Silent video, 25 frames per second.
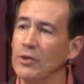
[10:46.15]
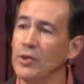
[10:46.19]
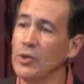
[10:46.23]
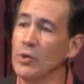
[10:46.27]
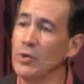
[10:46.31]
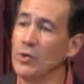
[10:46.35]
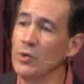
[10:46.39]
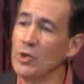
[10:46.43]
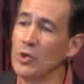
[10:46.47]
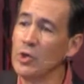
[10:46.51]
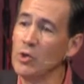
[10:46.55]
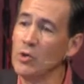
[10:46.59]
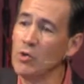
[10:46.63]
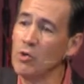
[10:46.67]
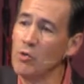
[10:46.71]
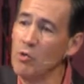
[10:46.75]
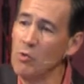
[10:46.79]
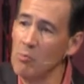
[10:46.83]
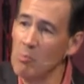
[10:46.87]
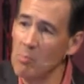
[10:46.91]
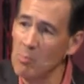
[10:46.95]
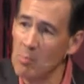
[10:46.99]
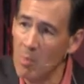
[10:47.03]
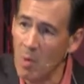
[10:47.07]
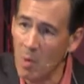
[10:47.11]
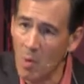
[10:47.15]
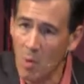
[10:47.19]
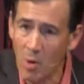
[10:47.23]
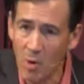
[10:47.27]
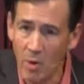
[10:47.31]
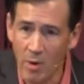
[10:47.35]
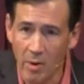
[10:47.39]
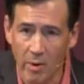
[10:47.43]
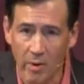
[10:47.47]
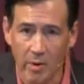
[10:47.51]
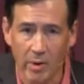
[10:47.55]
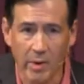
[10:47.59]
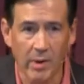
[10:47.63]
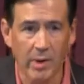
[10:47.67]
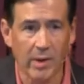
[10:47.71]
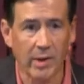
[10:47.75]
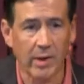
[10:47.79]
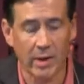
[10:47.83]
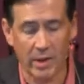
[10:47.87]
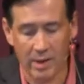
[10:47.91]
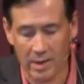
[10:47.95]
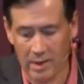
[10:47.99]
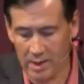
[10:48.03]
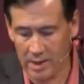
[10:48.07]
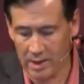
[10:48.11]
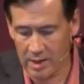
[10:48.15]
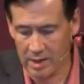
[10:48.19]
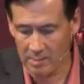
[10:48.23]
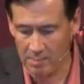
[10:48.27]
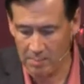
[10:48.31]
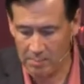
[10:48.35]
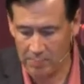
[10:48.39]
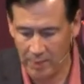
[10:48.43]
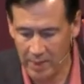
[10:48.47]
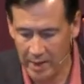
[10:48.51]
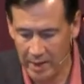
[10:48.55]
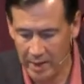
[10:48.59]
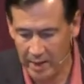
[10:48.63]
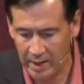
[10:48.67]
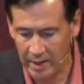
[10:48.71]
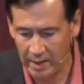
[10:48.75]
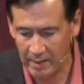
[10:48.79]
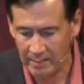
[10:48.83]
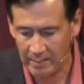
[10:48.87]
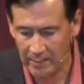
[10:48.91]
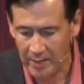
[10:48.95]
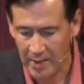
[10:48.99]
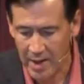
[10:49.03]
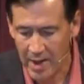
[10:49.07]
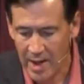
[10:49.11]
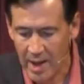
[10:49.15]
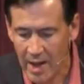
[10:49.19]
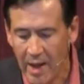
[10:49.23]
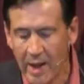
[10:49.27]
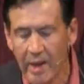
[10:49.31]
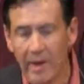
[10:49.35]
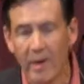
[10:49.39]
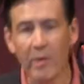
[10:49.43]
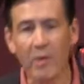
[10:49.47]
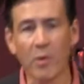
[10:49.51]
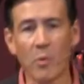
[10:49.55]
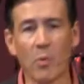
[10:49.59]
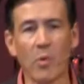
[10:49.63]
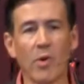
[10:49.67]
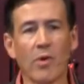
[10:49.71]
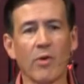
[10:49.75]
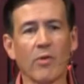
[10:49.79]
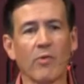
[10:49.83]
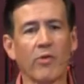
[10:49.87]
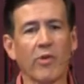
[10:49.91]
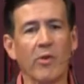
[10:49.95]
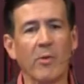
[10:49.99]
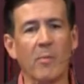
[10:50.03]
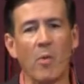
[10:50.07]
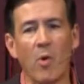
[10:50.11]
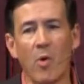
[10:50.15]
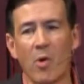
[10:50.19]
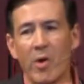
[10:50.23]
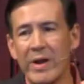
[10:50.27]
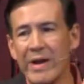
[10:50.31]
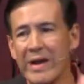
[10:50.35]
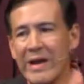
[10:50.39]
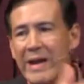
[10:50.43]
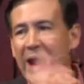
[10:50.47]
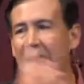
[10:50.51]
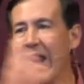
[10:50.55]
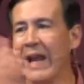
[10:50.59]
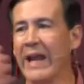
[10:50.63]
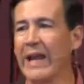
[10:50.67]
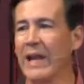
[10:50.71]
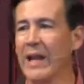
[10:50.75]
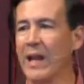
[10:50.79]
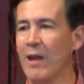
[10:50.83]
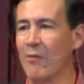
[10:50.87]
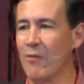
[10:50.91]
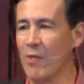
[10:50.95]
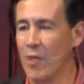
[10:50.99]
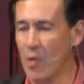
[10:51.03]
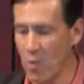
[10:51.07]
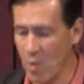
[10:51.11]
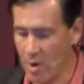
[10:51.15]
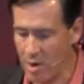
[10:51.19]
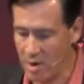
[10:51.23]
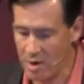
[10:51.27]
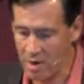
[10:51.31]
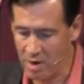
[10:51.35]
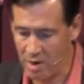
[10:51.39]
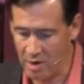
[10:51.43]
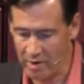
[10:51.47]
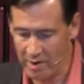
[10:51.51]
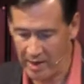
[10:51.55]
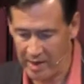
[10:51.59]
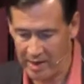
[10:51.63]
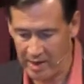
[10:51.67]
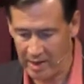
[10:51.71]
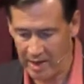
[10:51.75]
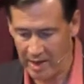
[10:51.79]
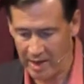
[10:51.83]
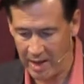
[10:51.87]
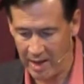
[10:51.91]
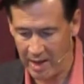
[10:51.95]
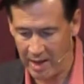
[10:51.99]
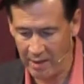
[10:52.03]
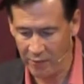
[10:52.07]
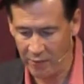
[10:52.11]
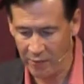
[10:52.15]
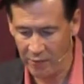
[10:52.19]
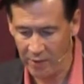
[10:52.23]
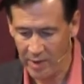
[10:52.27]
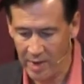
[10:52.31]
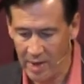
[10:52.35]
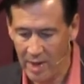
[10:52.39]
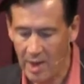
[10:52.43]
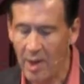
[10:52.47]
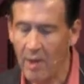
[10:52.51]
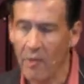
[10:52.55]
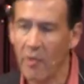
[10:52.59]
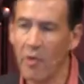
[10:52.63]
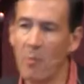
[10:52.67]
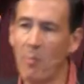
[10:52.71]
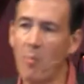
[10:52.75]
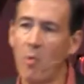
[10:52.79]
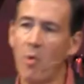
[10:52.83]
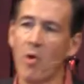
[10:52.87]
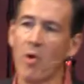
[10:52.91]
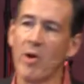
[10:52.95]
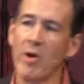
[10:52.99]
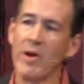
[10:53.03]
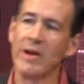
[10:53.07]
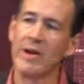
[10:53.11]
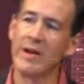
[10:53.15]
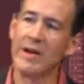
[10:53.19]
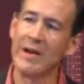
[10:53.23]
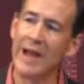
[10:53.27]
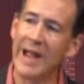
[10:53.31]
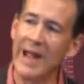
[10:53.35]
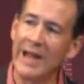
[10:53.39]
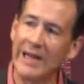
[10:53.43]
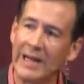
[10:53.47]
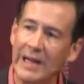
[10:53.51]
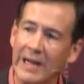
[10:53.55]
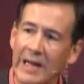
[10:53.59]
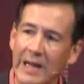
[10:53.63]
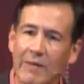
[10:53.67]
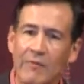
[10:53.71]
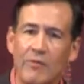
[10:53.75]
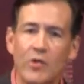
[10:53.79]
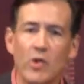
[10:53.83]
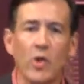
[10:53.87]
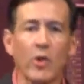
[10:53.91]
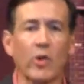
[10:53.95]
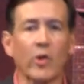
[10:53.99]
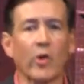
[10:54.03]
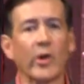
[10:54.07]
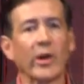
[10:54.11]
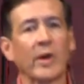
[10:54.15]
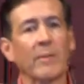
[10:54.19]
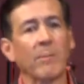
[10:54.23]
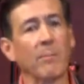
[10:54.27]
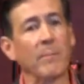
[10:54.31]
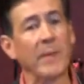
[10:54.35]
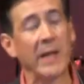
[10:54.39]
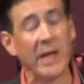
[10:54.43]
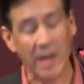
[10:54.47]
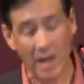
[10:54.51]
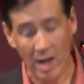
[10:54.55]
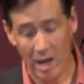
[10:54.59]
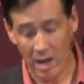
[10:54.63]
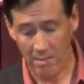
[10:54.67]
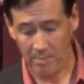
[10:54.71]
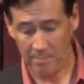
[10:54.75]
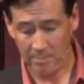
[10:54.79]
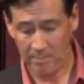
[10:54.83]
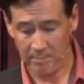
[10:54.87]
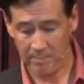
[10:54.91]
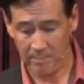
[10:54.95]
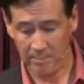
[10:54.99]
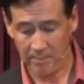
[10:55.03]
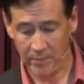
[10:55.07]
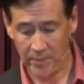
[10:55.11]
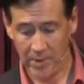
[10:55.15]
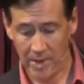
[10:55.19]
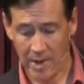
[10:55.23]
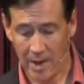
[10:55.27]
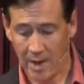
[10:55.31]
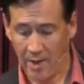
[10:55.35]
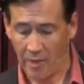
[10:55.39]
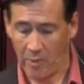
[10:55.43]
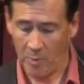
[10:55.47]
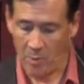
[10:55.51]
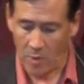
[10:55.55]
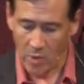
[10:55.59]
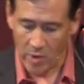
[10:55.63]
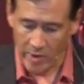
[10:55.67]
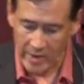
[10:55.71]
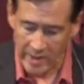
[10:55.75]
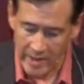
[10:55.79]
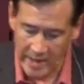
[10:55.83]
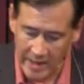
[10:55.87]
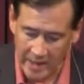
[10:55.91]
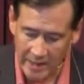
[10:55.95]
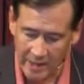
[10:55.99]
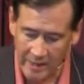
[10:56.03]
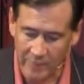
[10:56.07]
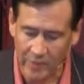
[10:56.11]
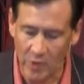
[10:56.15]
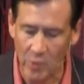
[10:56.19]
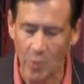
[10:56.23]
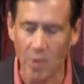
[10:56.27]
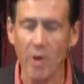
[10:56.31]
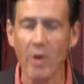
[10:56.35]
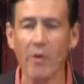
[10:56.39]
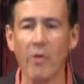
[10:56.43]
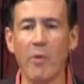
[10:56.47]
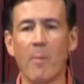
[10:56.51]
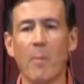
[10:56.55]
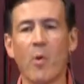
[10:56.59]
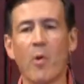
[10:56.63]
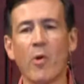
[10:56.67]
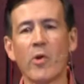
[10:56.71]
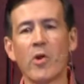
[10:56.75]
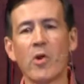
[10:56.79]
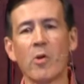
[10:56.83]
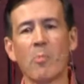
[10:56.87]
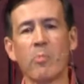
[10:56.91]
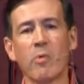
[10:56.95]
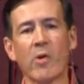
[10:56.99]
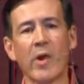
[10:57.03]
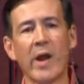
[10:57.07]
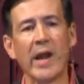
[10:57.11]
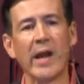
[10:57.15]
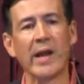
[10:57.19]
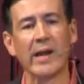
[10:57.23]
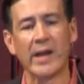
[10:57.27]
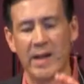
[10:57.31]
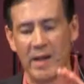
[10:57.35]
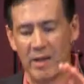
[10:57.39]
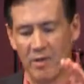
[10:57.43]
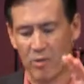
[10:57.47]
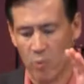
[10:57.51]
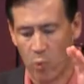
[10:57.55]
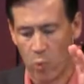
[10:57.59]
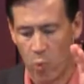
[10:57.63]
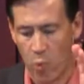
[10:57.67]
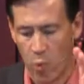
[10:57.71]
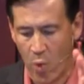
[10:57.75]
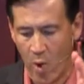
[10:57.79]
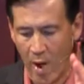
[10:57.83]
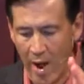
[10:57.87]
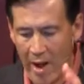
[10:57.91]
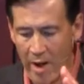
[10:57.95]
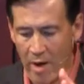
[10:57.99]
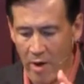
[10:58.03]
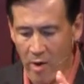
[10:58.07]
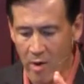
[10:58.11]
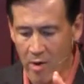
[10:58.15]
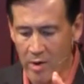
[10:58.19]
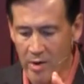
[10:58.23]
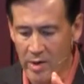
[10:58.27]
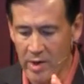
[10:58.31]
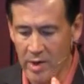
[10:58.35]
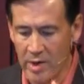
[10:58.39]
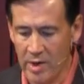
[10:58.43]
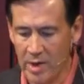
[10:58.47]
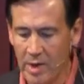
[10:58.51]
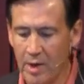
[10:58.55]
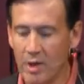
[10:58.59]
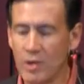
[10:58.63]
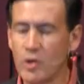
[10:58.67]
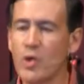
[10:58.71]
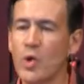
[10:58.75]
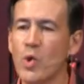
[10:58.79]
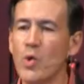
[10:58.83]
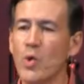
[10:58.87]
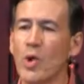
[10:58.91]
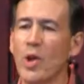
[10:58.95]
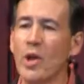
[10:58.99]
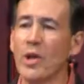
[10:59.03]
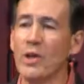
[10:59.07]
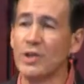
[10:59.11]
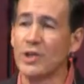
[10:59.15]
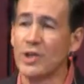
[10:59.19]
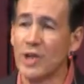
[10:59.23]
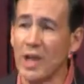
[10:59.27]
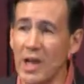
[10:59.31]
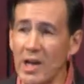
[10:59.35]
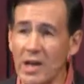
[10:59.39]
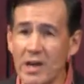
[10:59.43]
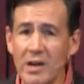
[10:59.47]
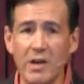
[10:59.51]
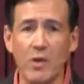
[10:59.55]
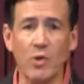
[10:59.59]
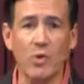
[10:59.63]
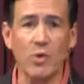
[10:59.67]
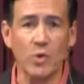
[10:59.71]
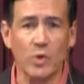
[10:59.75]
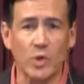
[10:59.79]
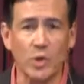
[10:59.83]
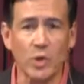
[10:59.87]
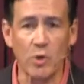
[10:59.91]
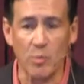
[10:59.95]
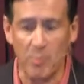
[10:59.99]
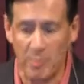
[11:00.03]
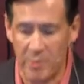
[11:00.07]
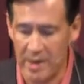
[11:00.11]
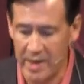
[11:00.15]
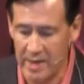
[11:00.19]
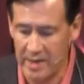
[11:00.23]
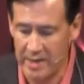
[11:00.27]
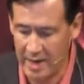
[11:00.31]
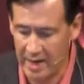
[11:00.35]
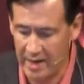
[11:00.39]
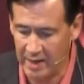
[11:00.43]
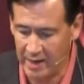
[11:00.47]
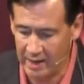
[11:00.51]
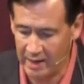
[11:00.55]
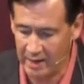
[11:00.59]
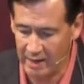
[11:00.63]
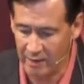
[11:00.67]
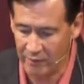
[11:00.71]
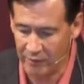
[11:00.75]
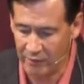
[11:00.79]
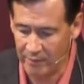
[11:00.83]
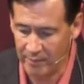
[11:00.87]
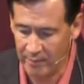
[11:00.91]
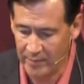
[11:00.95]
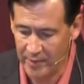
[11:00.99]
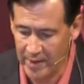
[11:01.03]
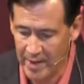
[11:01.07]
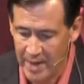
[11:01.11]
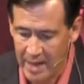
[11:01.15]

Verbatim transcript: to do more complaining. In other words, the more negative you are in life, the more negative you're going to become. The more negative you are, the more your brain is wired to continue to be negative.